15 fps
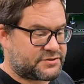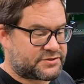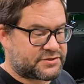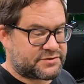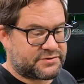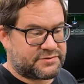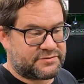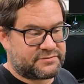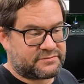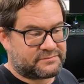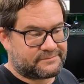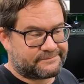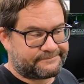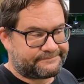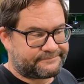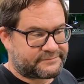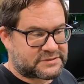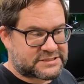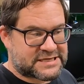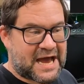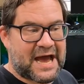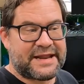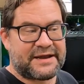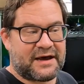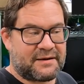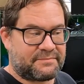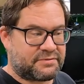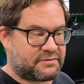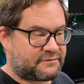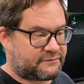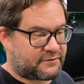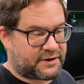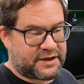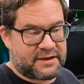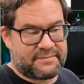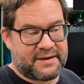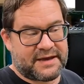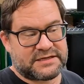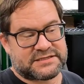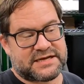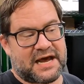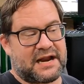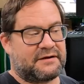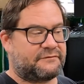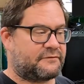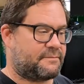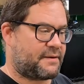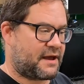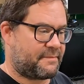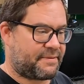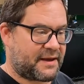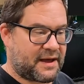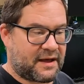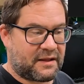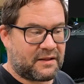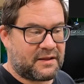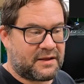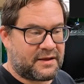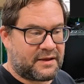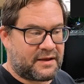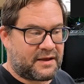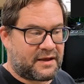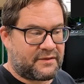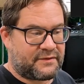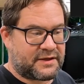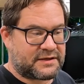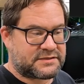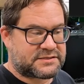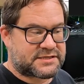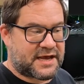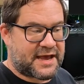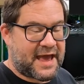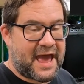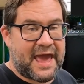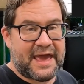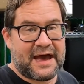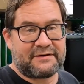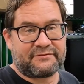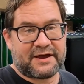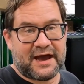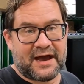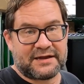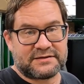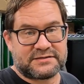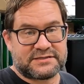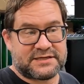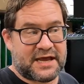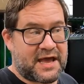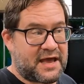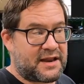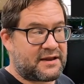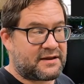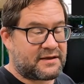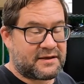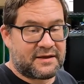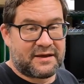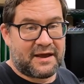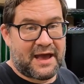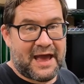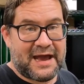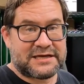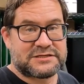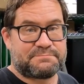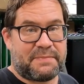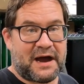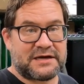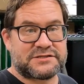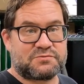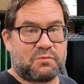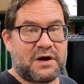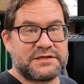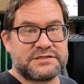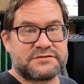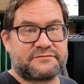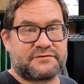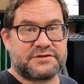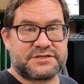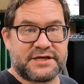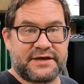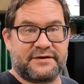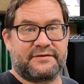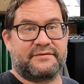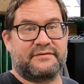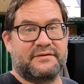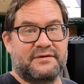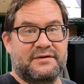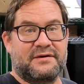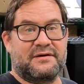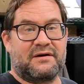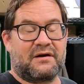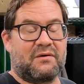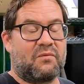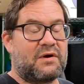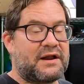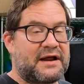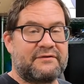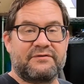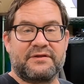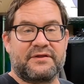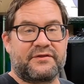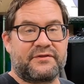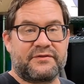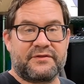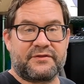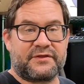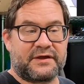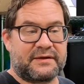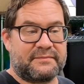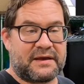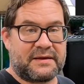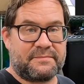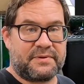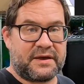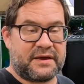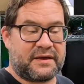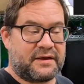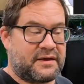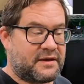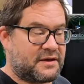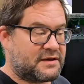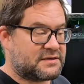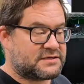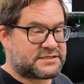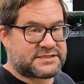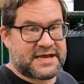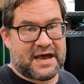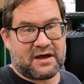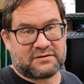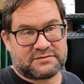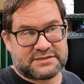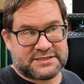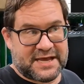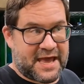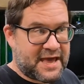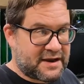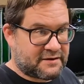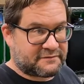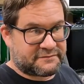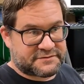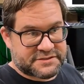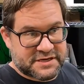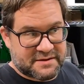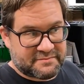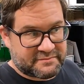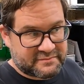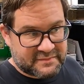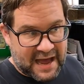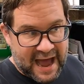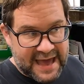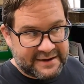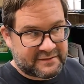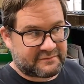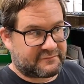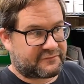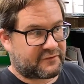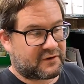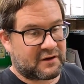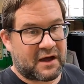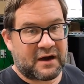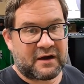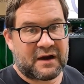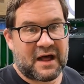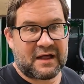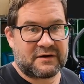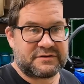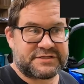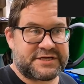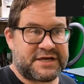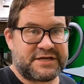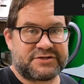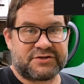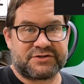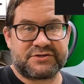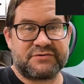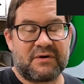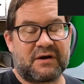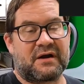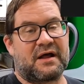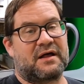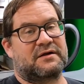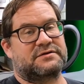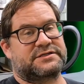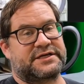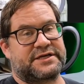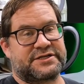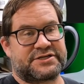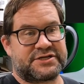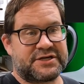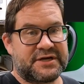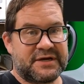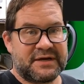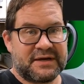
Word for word: to sign up for eBay, sign up for PayPal, and then say, hey, I've got 10 Xbox Ones for sale or whatever the, the thing may be, sell 10 of some item for $100 each or $200 each,